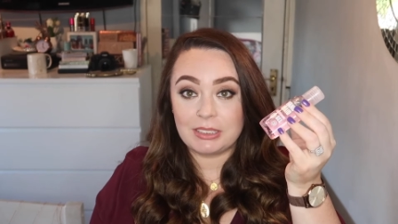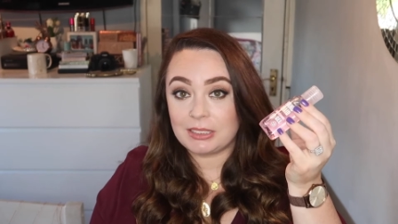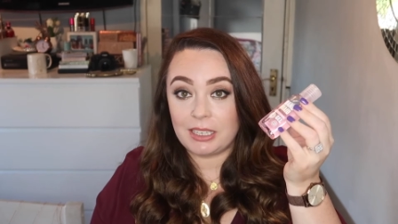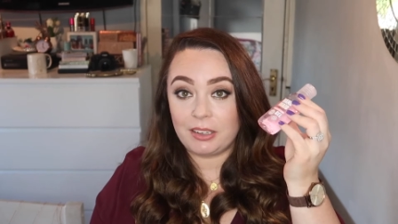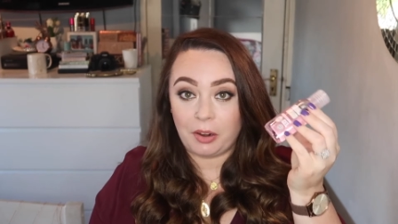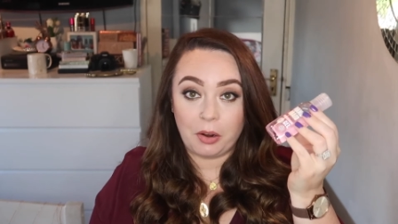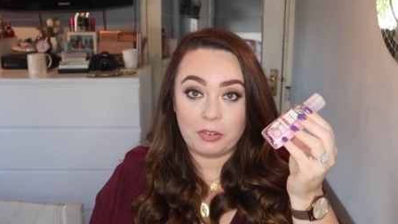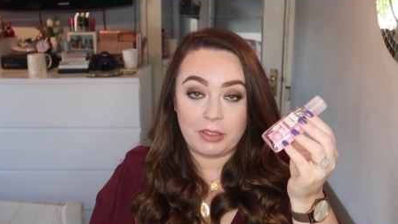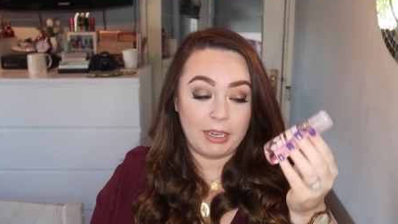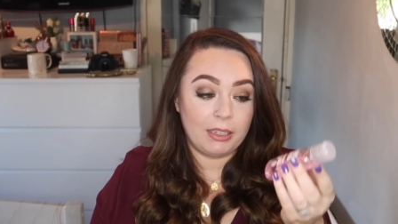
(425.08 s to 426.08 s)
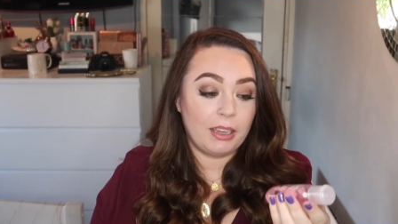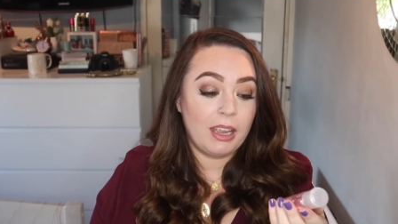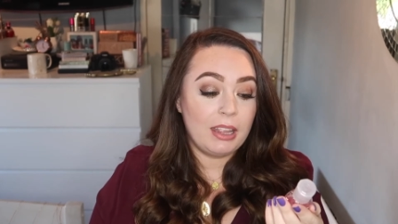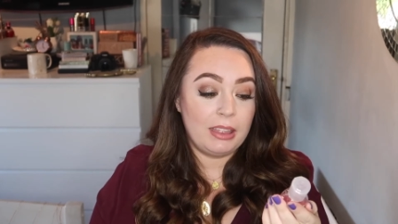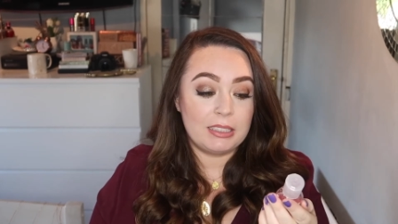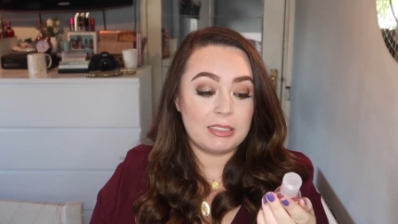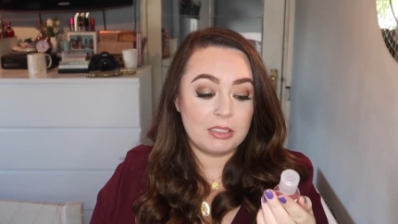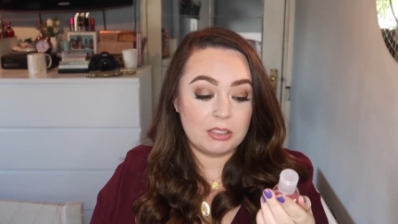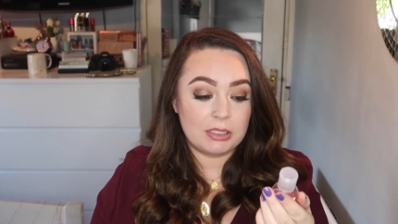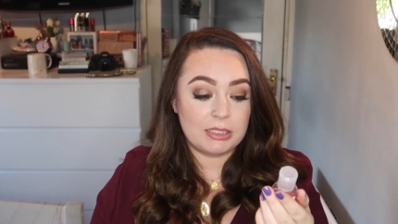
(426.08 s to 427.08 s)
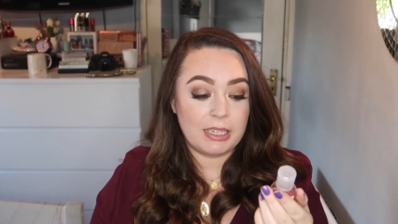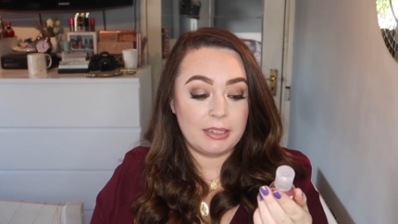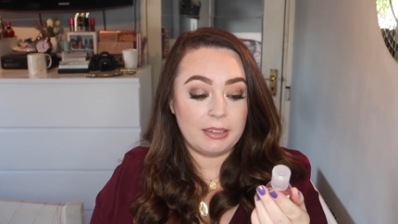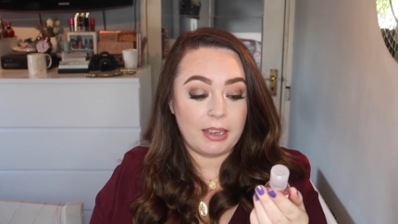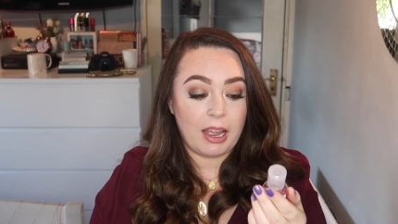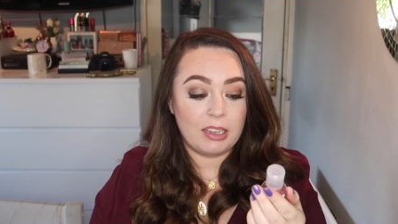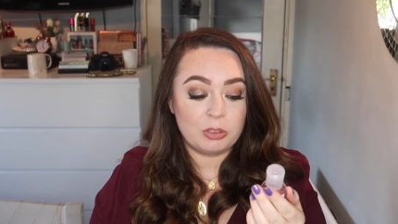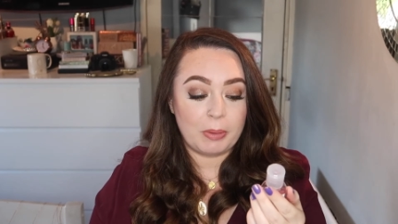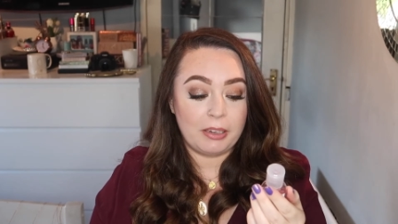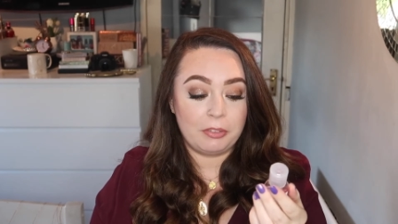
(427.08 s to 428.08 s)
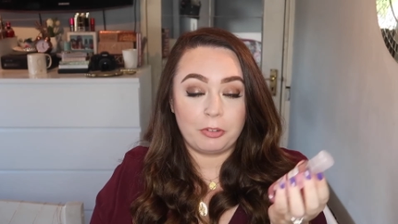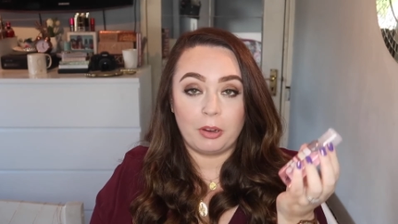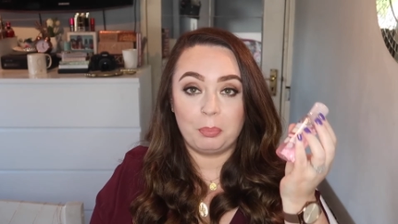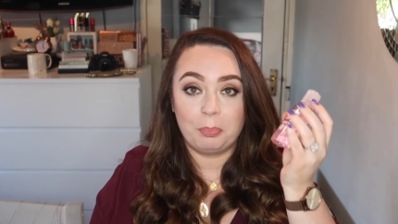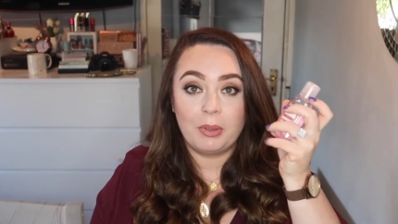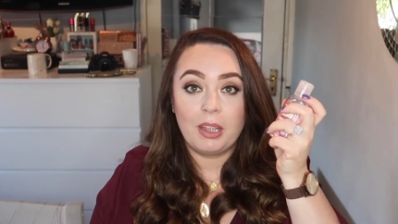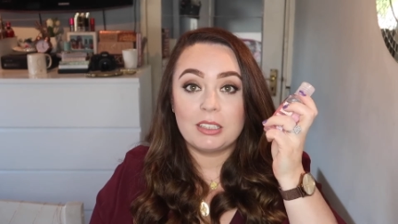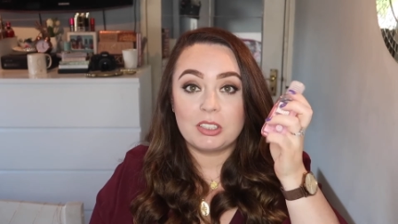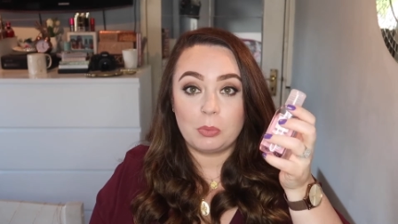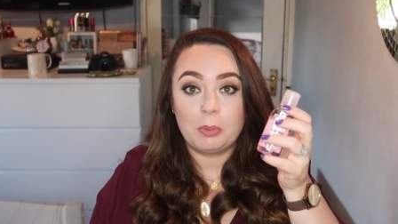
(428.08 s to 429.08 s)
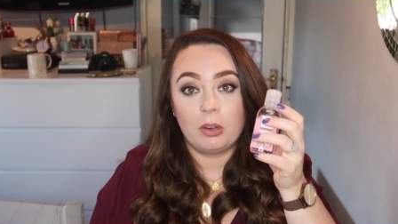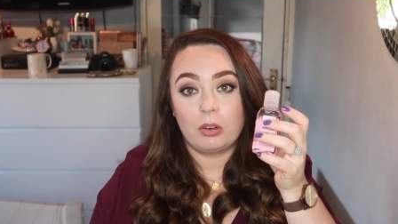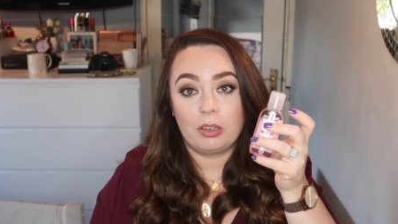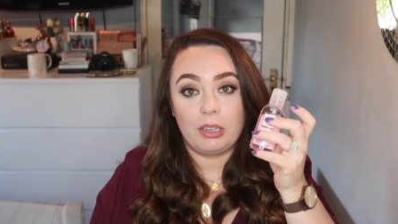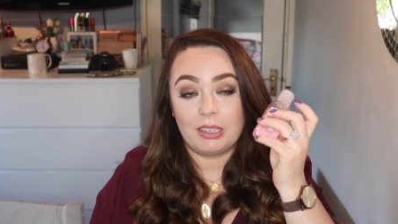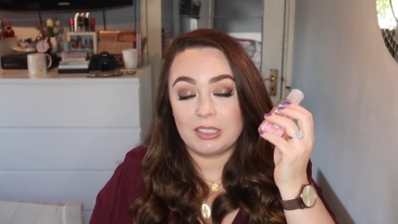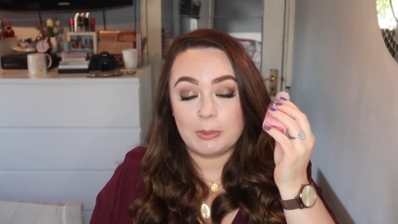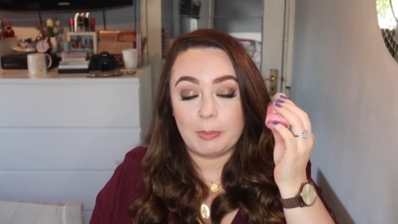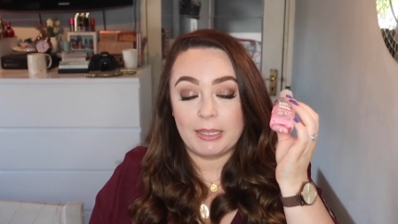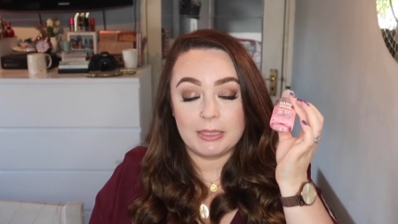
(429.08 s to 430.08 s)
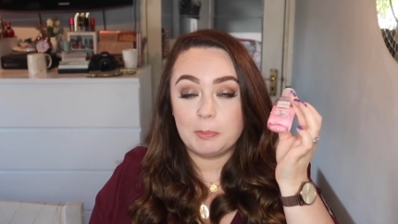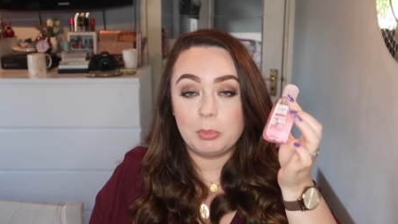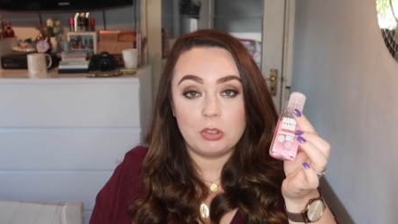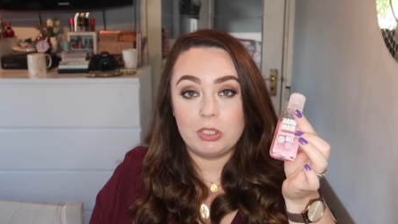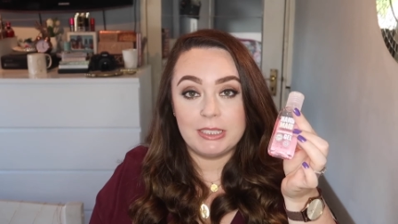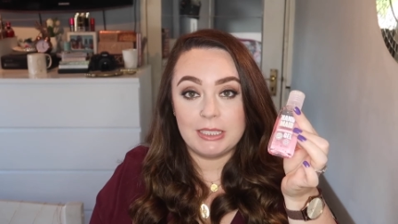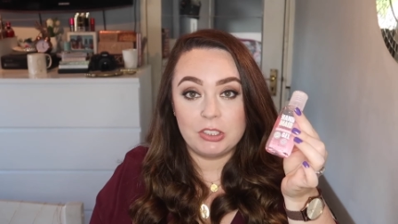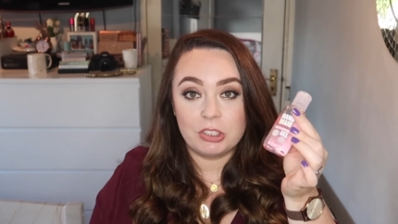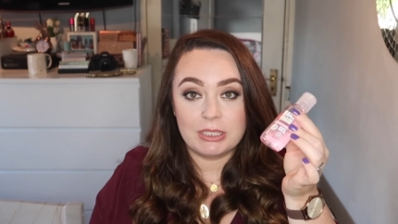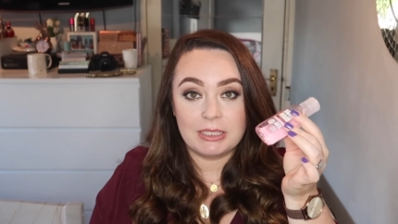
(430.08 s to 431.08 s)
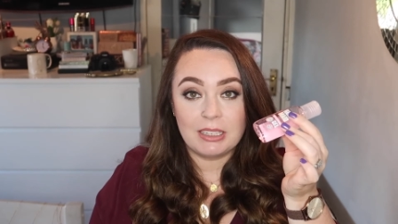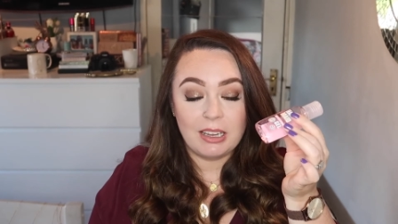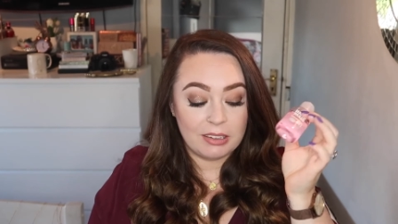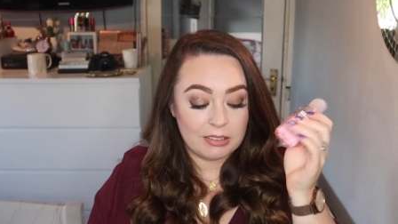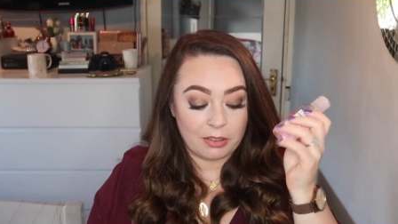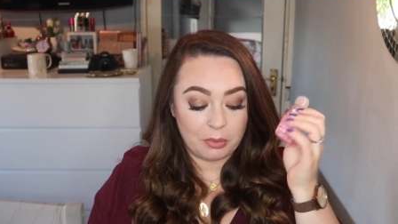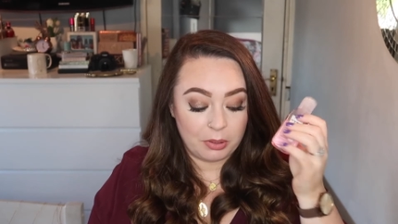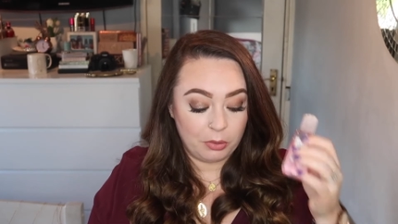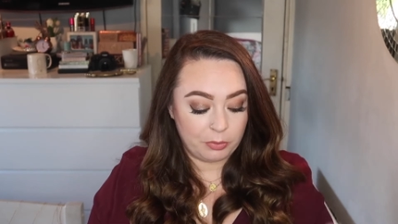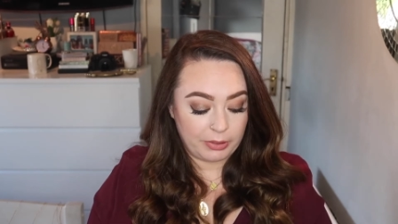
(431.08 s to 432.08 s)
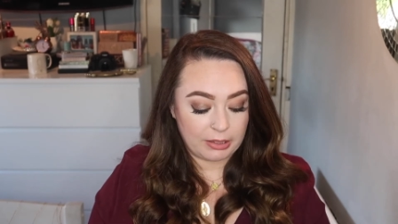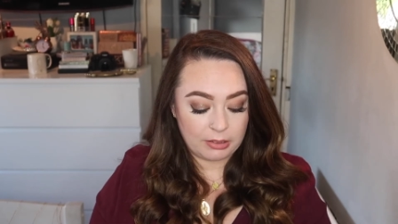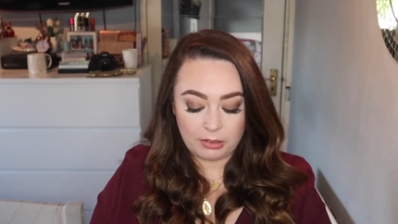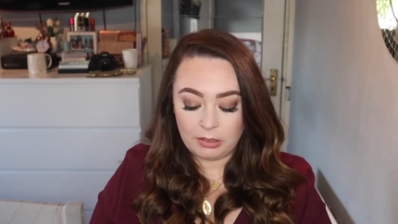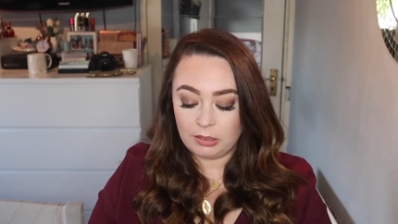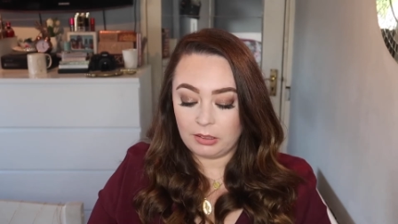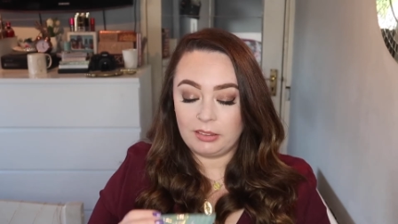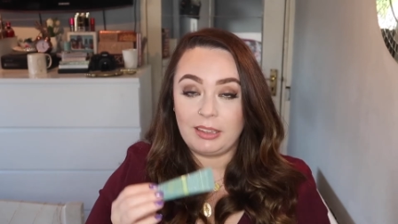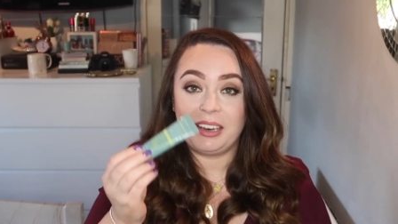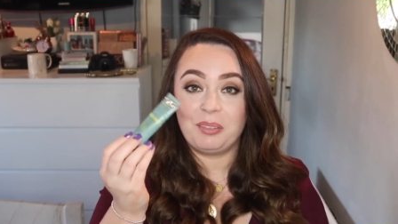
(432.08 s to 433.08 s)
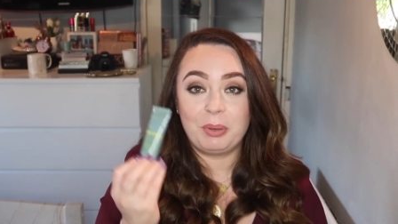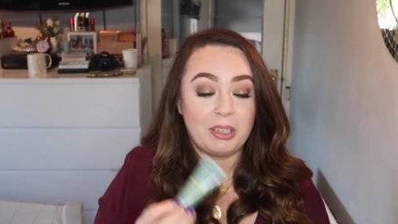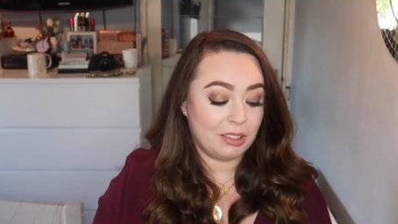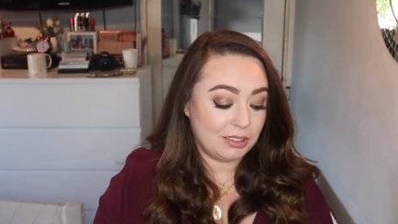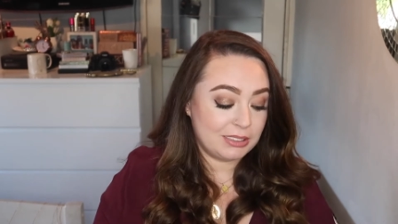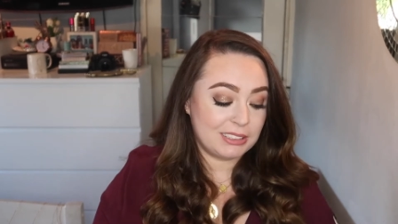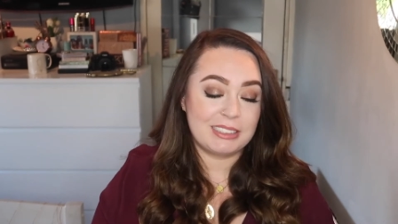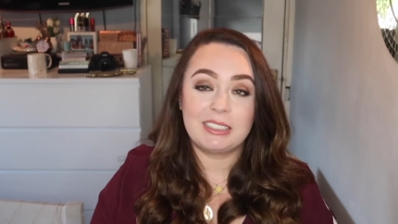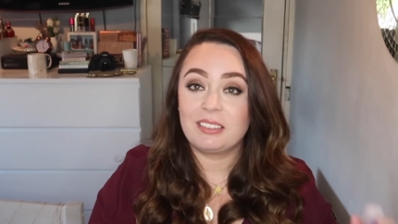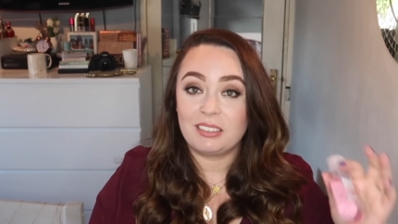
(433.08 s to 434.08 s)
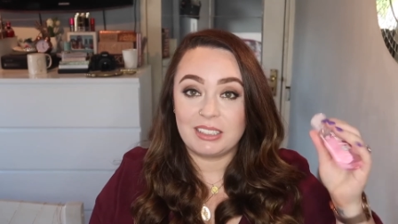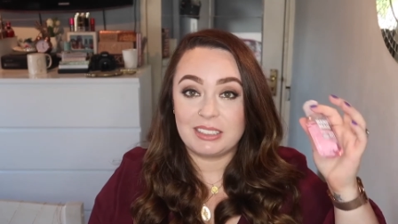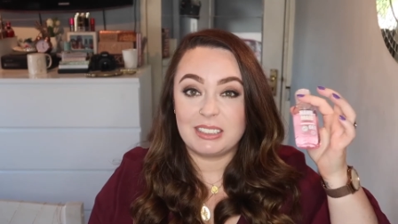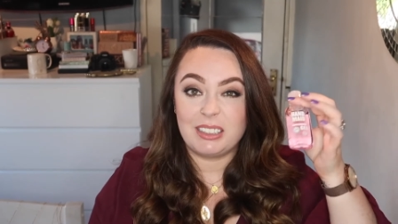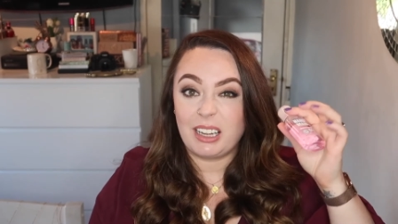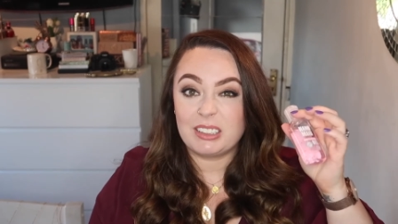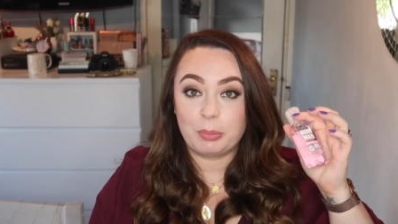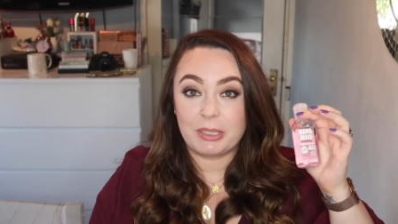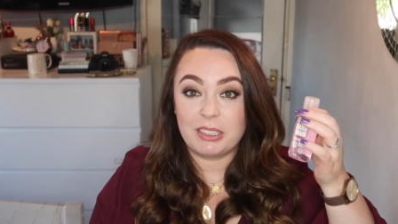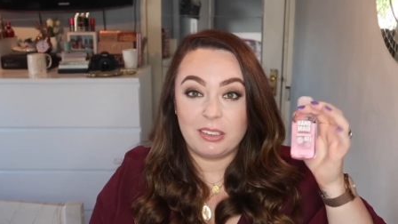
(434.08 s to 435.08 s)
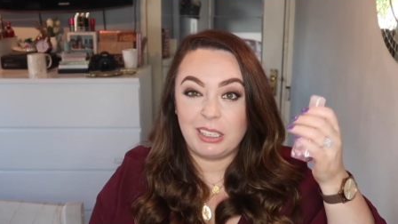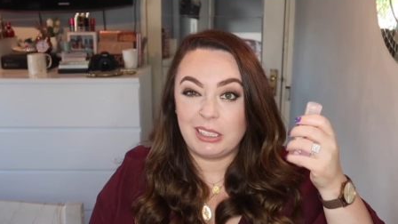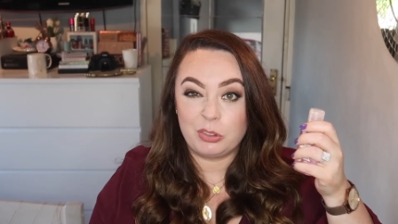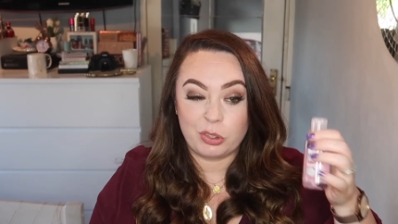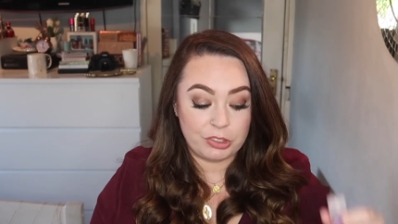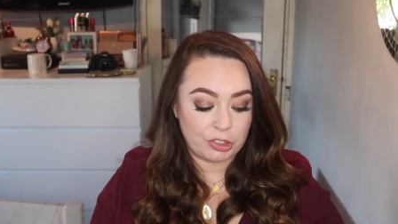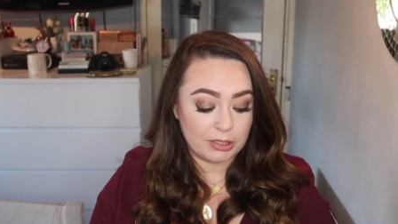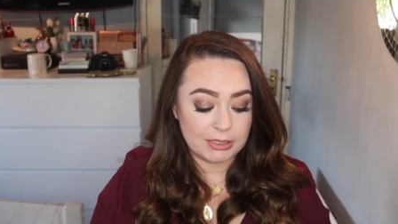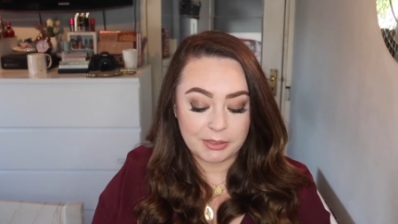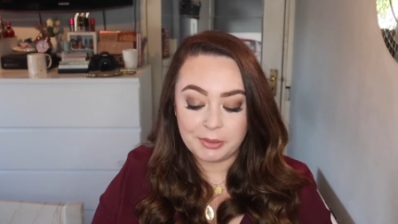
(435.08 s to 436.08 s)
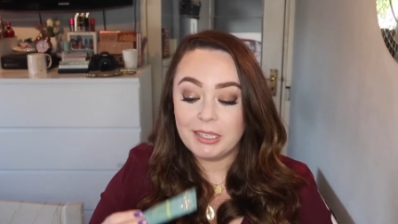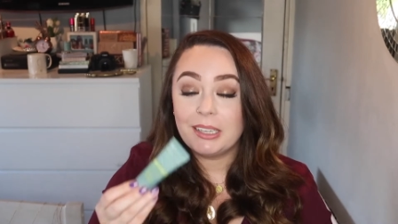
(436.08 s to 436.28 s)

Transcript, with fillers: as I said, I overthink. This is the handmade from Soap and Glory, and it smells bloody delicious, so I love that. And then because this is like antibacterial and it dries your hands out,